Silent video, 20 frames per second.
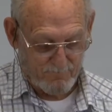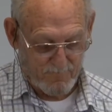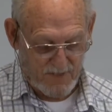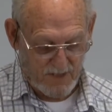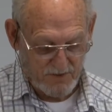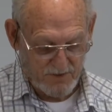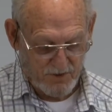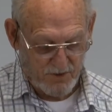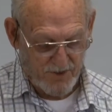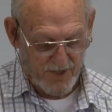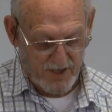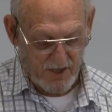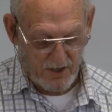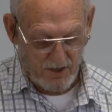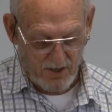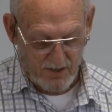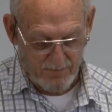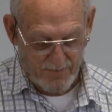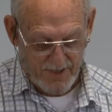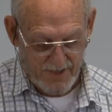So they
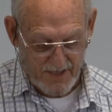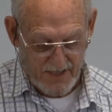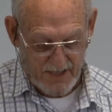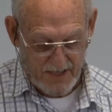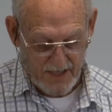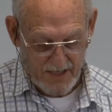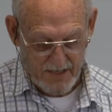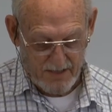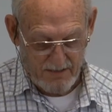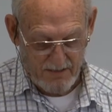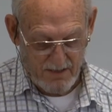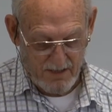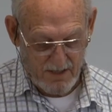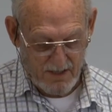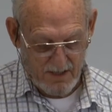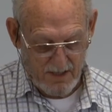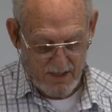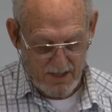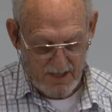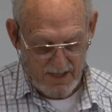called them in again,
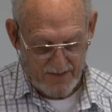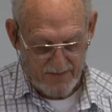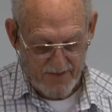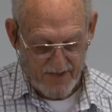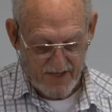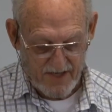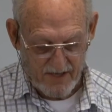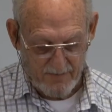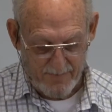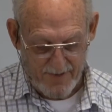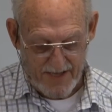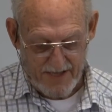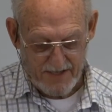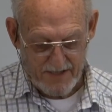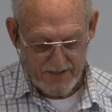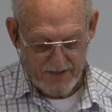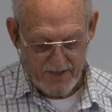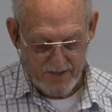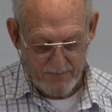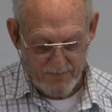and they
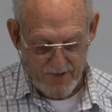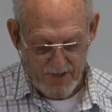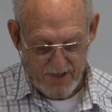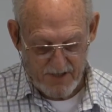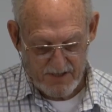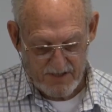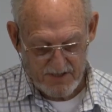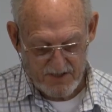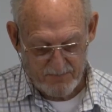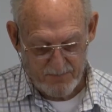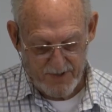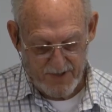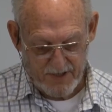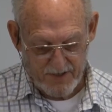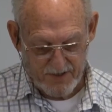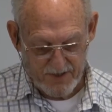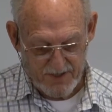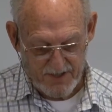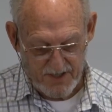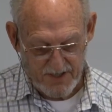commanded them not to speak
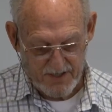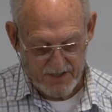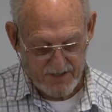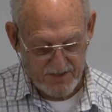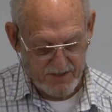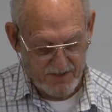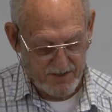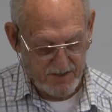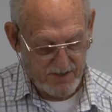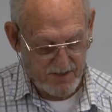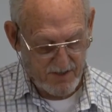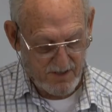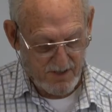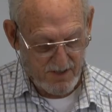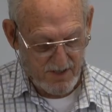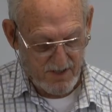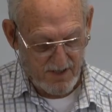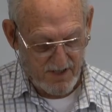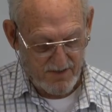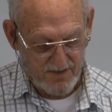or teach
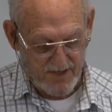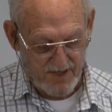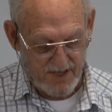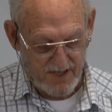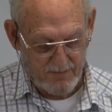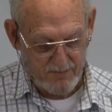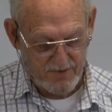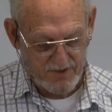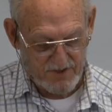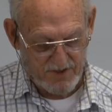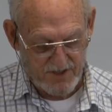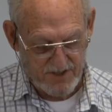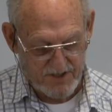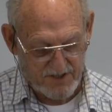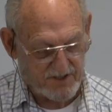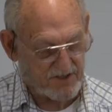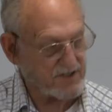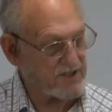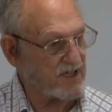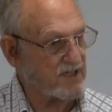in the name of
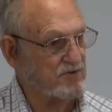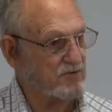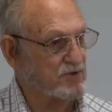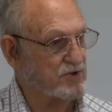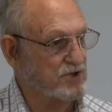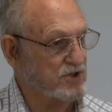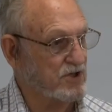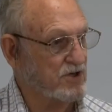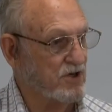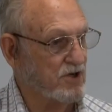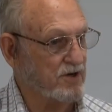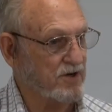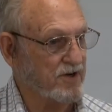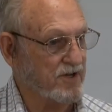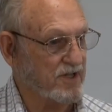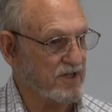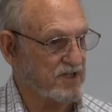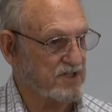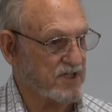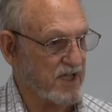Jesus. That's what you call an
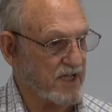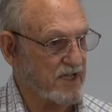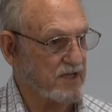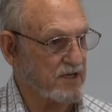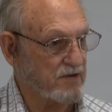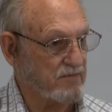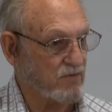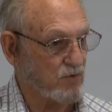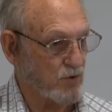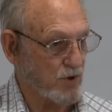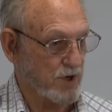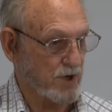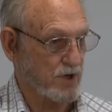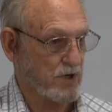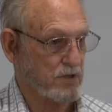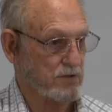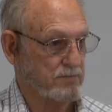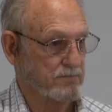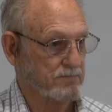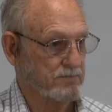executive
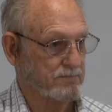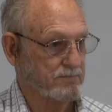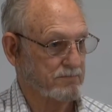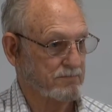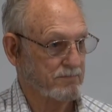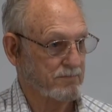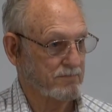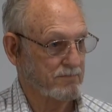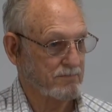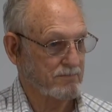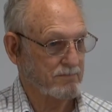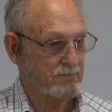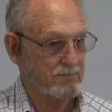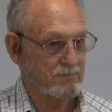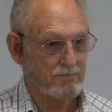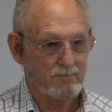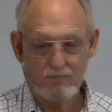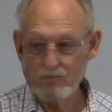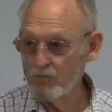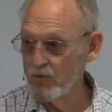order.
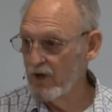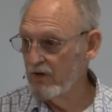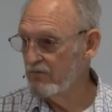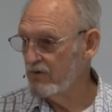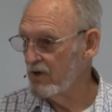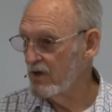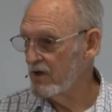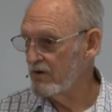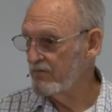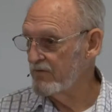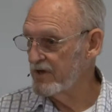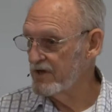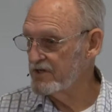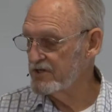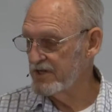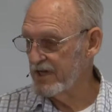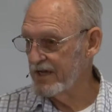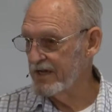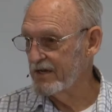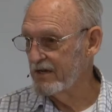We have a lot of
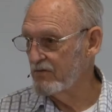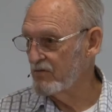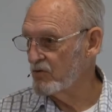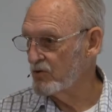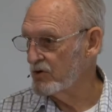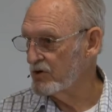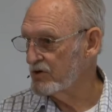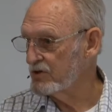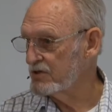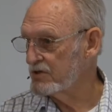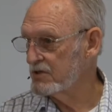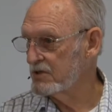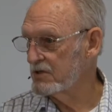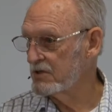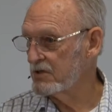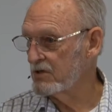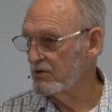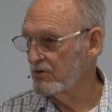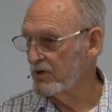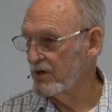executive orders
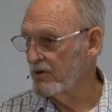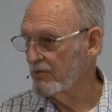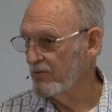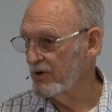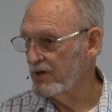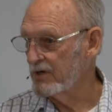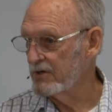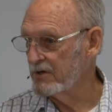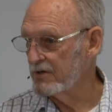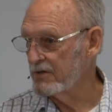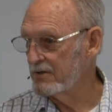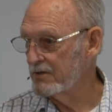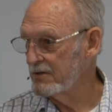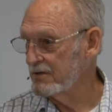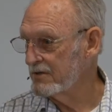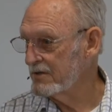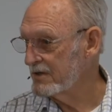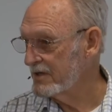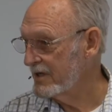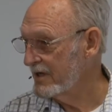going around
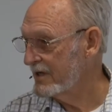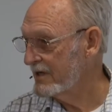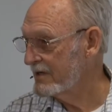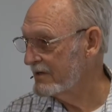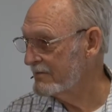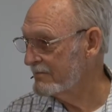today.